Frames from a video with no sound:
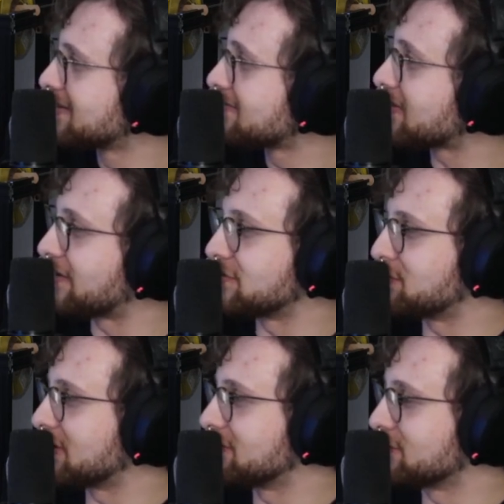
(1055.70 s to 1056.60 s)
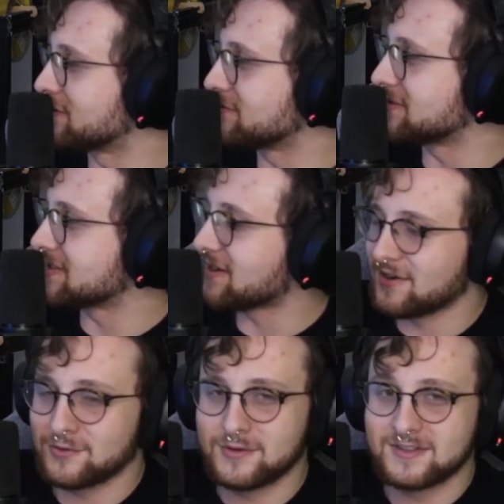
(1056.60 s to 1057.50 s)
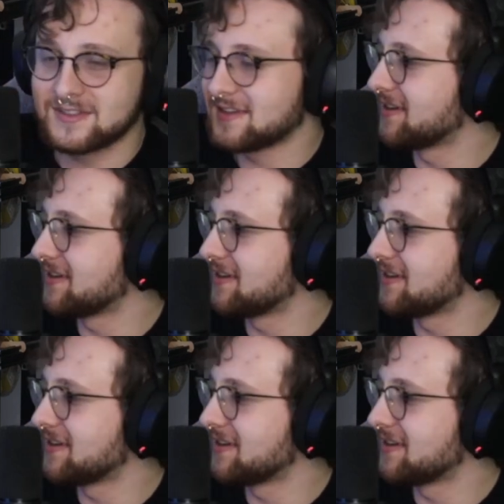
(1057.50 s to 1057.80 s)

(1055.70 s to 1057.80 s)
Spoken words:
Have you played Lord of the Rings Conquest?